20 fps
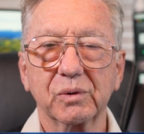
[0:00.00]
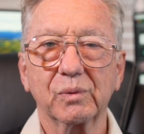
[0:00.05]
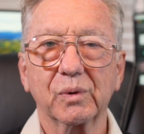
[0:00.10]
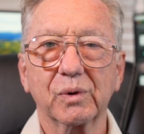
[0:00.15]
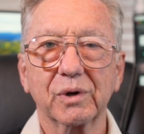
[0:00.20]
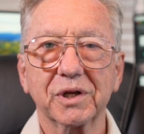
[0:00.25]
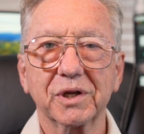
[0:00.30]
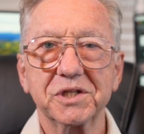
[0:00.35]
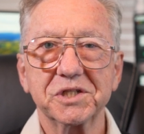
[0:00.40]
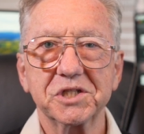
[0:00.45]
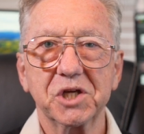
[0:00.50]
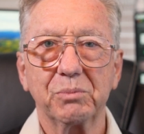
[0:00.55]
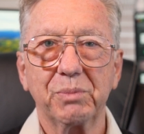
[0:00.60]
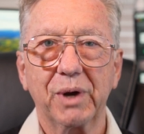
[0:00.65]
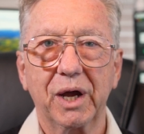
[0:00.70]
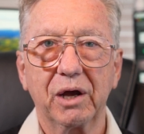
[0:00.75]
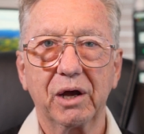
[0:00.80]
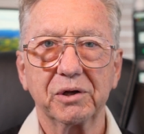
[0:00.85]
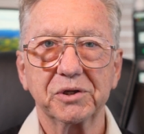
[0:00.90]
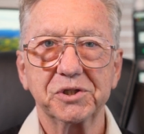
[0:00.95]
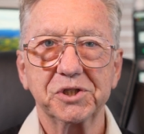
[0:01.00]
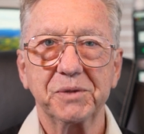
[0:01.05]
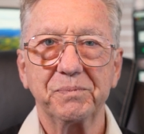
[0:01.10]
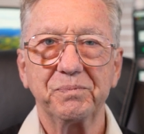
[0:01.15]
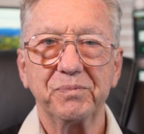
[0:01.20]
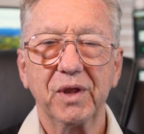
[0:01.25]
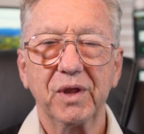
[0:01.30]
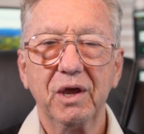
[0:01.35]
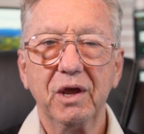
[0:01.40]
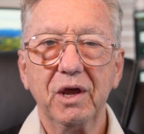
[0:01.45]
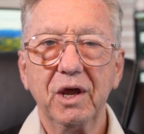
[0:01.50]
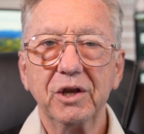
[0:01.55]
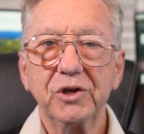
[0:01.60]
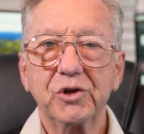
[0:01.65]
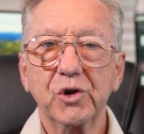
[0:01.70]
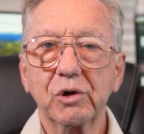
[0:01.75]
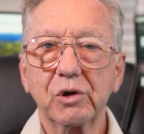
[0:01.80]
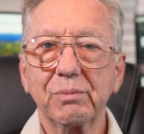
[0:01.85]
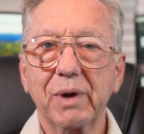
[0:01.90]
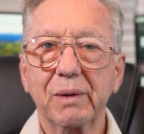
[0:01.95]
work in cell biology.
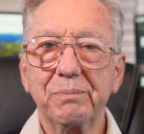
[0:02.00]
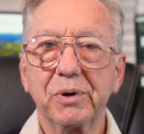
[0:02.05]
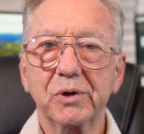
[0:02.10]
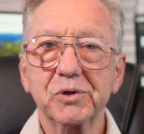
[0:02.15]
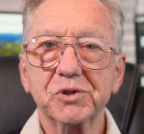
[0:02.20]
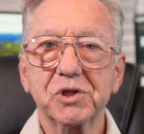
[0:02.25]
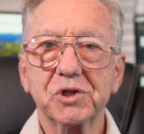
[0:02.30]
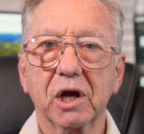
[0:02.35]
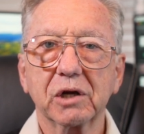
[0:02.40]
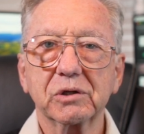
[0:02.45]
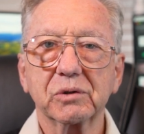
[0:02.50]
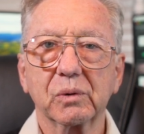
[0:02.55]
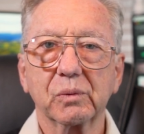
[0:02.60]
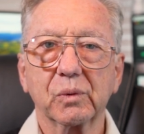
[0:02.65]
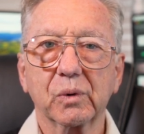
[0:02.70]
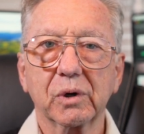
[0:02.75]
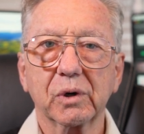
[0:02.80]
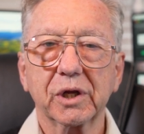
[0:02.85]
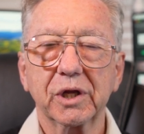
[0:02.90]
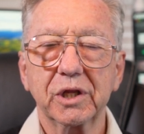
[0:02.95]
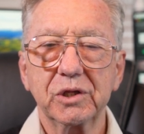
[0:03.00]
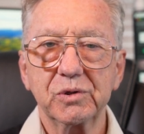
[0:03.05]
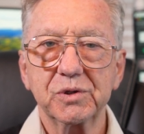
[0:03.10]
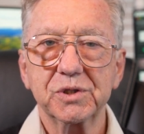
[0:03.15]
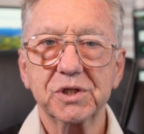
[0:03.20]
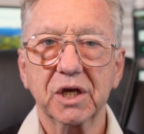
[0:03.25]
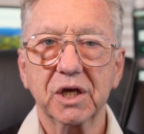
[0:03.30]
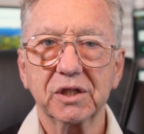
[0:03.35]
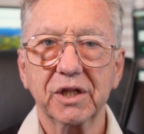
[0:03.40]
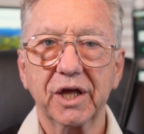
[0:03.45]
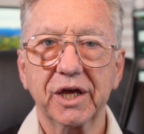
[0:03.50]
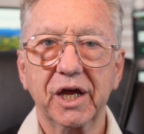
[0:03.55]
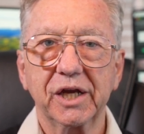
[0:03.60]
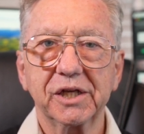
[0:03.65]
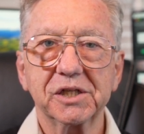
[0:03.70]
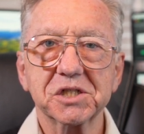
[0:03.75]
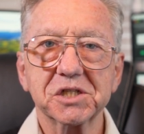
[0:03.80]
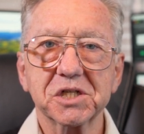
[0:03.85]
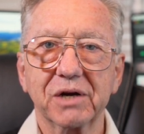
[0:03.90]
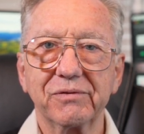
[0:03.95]
During my postdoctoral work at UCLA, I
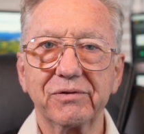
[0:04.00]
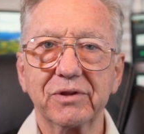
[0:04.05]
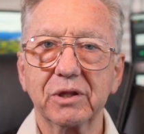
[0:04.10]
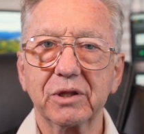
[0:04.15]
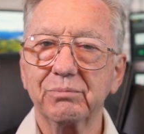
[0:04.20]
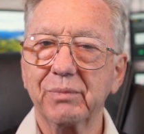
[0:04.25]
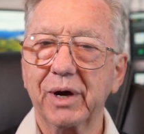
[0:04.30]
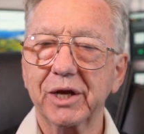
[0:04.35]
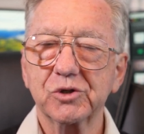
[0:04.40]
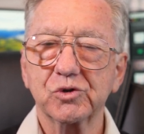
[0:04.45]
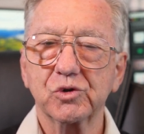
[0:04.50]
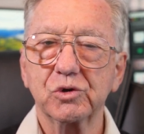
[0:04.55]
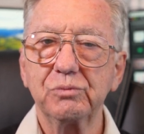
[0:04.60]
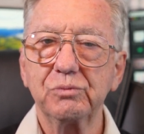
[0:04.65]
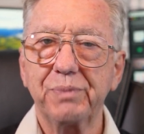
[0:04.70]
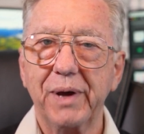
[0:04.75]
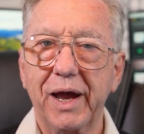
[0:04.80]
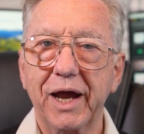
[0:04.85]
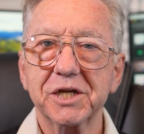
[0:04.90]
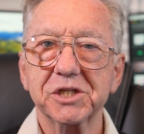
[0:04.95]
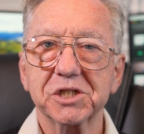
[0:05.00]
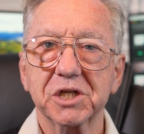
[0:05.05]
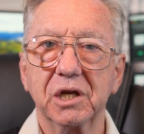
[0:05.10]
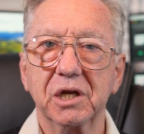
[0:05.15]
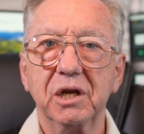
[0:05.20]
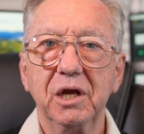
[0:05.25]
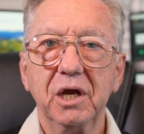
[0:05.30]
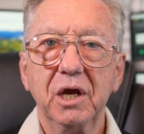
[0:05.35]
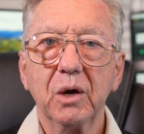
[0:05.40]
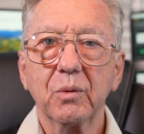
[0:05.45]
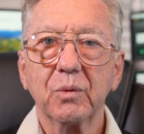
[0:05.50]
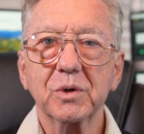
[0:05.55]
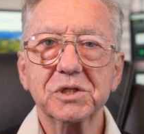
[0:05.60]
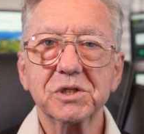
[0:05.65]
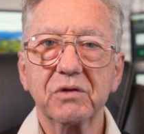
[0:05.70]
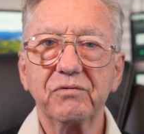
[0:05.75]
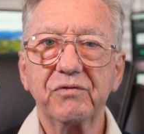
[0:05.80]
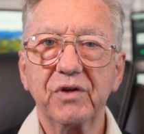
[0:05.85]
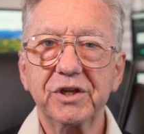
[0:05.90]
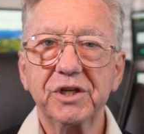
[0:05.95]
discovered that my true passion was
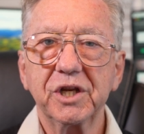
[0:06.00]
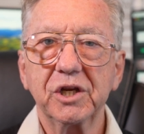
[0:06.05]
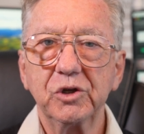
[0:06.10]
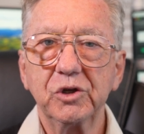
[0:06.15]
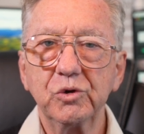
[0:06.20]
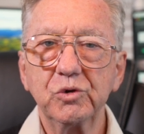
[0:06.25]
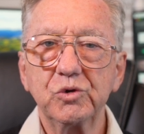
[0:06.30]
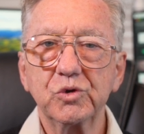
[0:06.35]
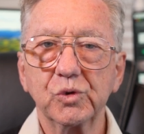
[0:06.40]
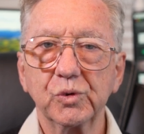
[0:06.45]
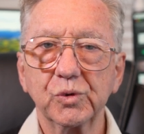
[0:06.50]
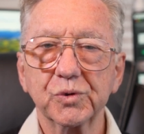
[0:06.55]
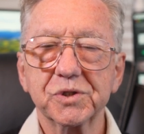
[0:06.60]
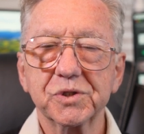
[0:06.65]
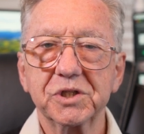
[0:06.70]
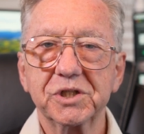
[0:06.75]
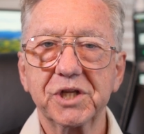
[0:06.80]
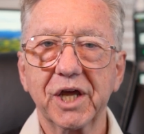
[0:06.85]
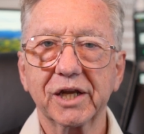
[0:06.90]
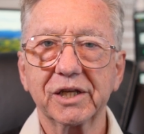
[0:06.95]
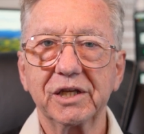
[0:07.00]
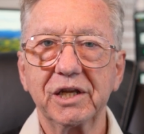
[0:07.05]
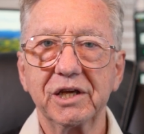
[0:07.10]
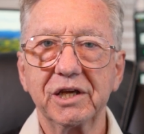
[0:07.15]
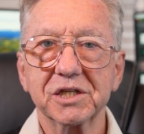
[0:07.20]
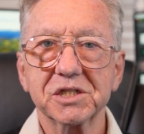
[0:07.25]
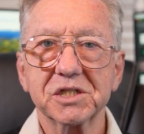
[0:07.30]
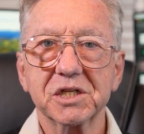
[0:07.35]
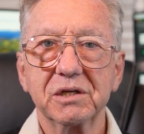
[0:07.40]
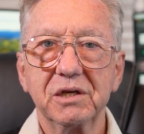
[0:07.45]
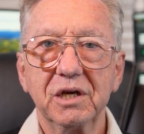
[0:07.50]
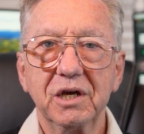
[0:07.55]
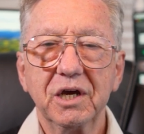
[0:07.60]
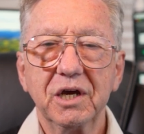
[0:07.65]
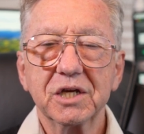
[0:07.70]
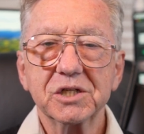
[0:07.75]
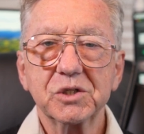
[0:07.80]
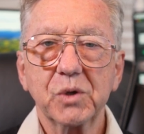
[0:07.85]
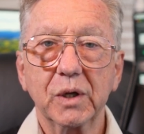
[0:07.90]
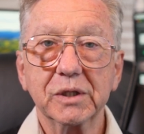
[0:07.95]
inventing new tools and techniques.
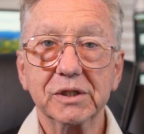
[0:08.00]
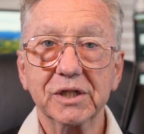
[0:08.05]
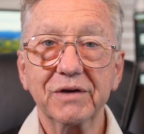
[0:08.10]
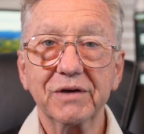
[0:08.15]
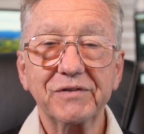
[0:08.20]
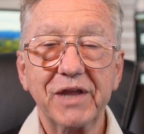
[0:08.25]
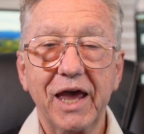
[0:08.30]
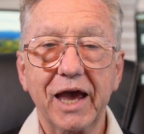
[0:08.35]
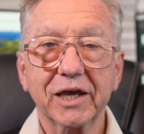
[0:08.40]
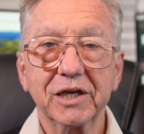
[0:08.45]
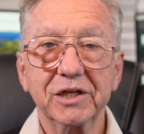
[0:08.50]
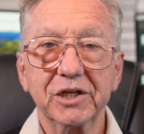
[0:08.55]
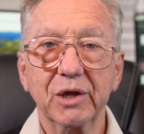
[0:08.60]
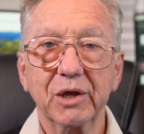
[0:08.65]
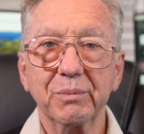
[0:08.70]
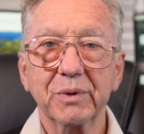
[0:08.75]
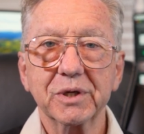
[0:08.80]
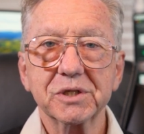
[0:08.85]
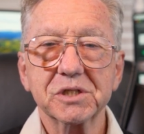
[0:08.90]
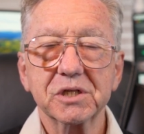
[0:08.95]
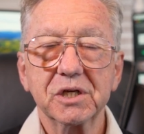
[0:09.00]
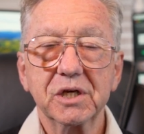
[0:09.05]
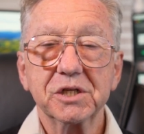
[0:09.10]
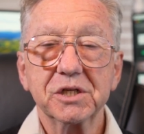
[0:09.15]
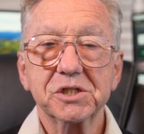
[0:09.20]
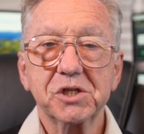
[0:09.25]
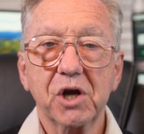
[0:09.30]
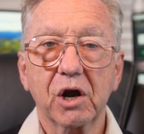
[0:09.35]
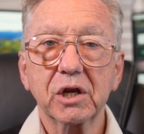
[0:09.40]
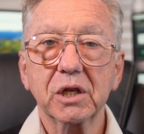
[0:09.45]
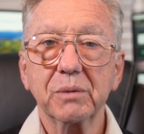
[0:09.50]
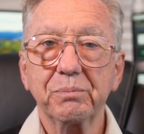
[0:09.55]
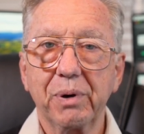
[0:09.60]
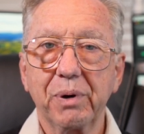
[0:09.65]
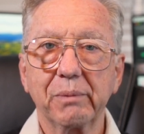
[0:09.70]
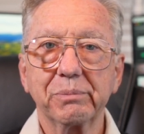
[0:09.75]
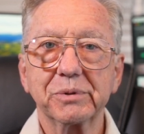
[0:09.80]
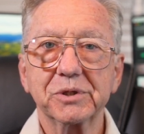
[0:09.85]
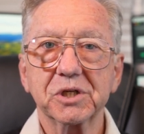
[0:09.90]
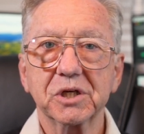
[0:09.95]
So I left academics, started a
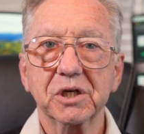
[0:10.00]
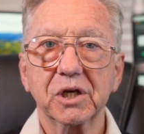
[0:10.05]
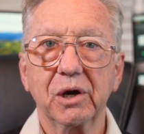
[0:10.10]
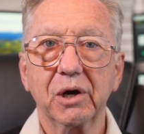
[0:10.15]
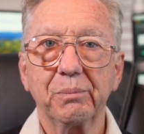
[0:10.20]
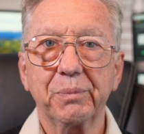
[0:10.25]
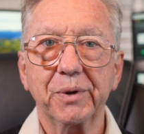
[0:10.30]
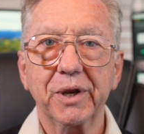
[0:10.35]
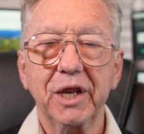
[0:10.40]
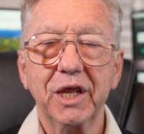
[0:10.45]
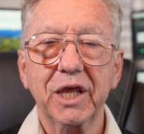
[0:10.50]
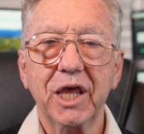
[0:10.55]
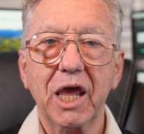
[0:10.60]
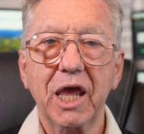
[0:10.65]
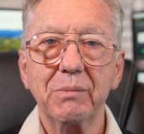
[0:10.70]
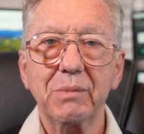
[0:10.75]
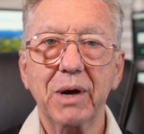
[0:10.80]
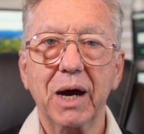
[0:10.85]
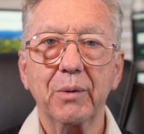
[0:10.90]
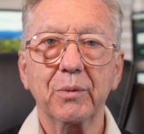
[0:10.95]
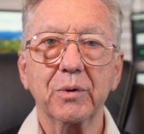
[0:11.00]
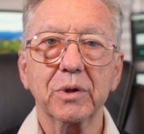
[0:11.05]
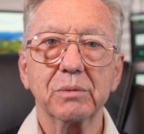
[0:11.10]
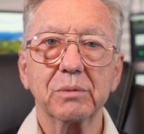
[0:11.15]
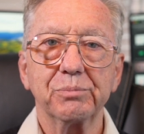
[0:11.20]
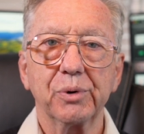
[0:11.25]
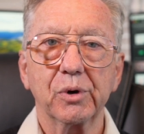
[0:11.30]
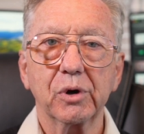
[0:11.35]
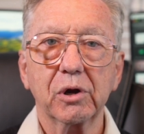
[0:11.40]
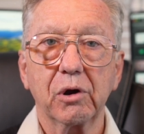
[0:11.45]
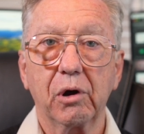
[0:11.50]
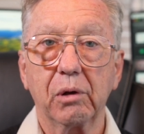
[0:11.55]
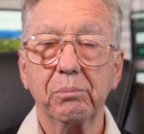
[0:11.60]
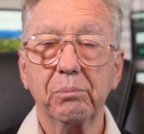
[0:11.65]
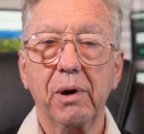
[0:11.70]
publishing company, came out with a book called